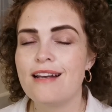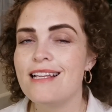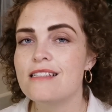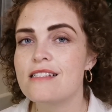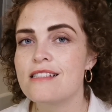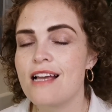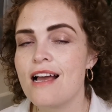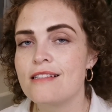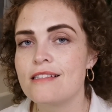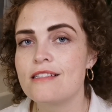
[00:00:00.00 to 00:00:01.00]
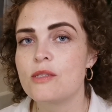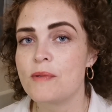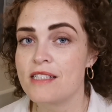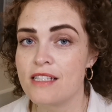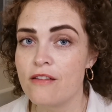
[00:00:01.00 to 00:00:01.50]
I need to set
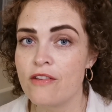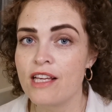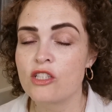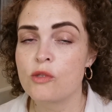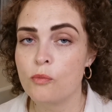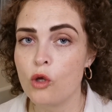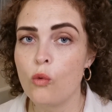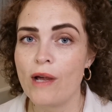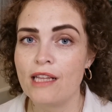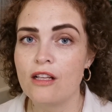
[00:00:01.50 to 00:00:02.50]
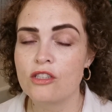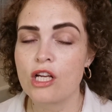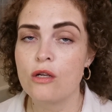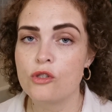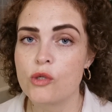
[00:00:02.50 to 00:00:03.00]
specific small weight loss
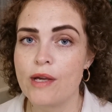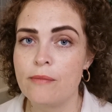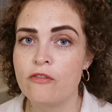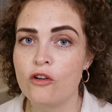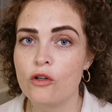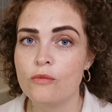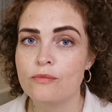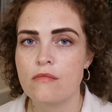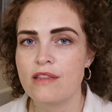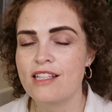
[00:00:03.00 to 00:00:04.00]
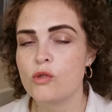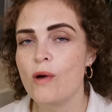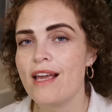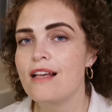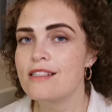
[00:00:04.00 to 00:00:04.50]
goals to aim for. This
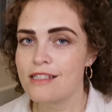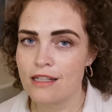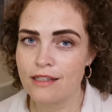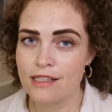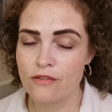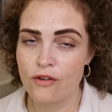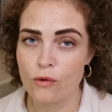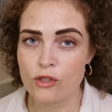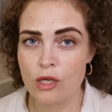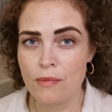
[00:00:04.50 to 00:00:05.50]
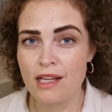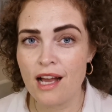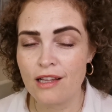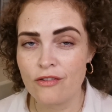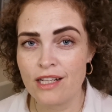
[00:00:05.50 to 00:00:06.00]
way, I still need to focus on my
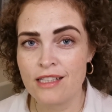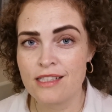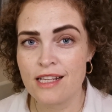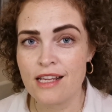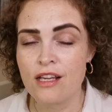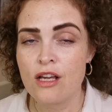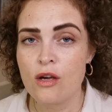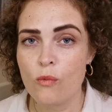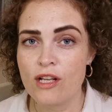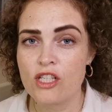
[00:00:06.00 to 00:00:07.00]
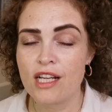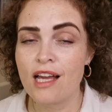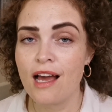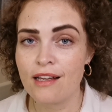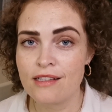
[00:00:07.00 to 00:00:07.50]
calorie intake, which I
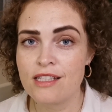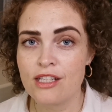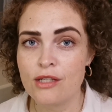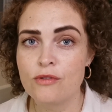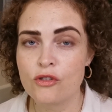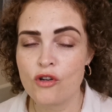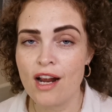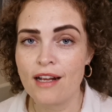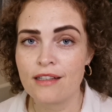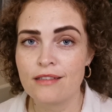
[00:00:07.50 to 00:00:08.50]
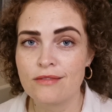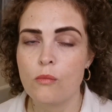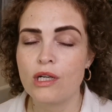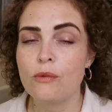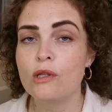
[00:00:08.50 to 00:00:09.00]
can continue to track,
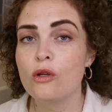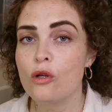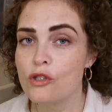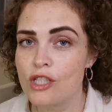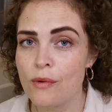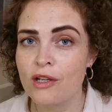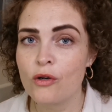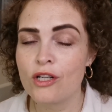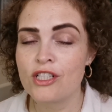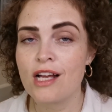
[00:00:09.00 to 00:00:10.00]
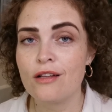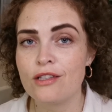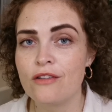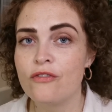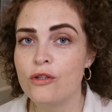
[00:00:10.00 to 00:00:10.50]
but it will also encourage
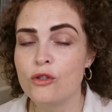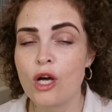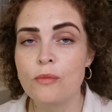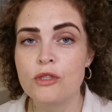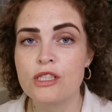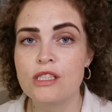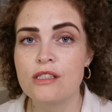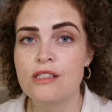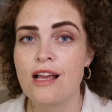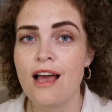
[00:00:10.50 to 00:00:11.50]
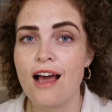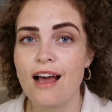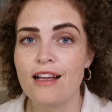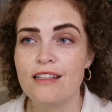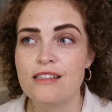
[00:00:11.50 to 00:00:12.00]
healthier food options
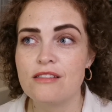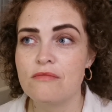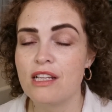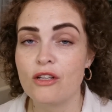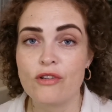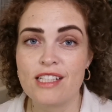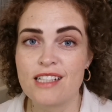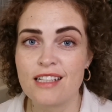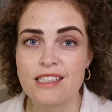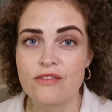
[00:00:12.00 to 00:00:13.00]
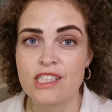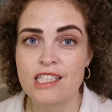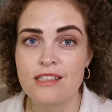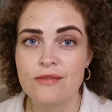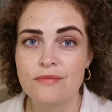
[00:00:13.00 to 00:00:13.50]
and increased
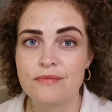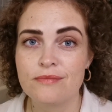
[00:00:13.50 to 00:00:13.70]
activity.